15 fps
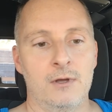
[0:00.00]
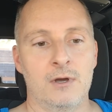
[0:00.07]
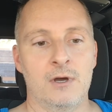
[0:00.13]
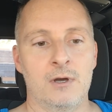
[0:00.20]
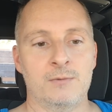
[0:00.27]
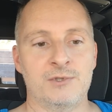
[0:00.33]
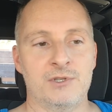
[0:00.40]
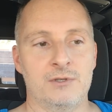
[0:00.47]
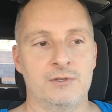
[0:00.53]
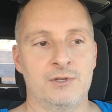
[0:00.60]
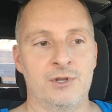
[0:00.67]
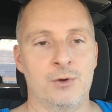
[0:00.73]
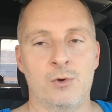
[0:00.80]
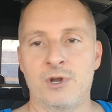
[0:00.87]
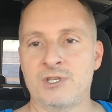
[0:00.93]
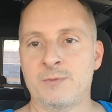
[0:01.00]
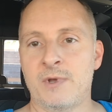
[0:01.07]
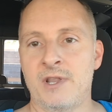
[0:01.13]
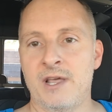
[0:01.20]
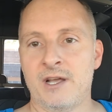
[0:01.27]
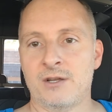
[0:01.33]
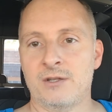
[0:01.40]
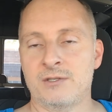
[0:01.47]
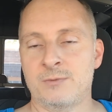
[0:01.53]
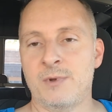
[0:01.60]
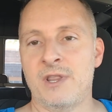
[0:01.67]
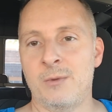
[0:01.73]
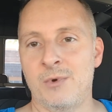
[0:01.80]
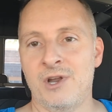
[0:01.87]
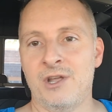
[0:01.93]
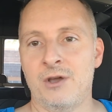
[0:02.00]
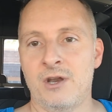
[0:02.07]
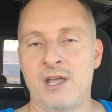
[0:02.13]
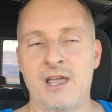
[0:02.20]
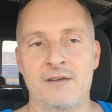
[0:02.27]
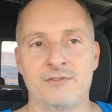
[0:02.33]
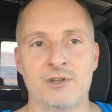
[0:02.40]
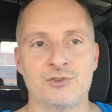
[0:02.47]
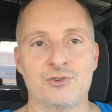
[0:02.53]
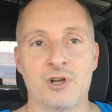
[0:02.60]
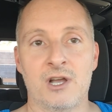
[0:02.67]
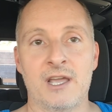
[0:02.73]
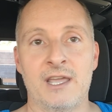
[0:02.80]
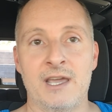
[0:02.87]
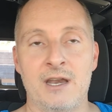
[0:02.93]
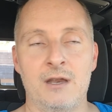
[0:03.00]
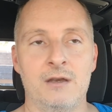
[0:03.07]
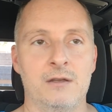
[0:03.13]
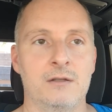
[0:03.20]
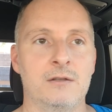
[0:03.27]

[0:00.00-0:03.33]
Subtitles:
You don't want to spend the money on a half-ton truck. I get it.